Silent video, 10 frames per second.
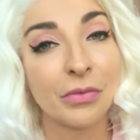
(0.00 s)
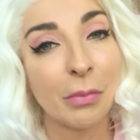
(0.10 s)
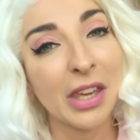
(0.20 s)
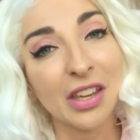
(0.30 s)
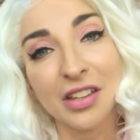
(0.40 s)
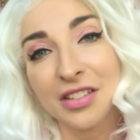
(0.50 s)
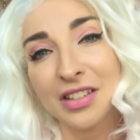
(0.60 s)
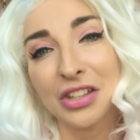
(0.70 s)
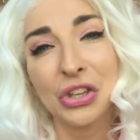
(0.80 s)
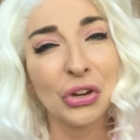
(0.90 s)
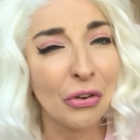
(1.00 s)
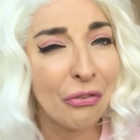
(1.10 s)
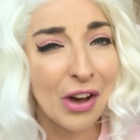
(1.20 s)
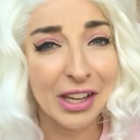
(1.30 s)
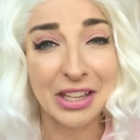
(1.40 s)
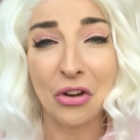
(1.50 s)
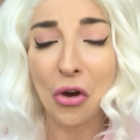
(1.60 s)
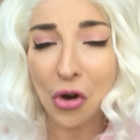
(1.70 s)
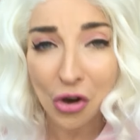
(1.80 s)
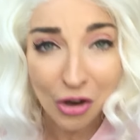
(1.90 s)
because you're fucking
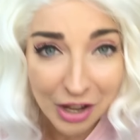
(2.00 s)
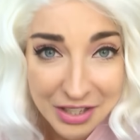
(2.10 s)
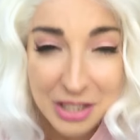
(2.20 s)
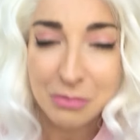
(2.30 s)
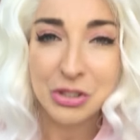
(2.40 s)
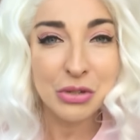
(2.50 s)
awesome.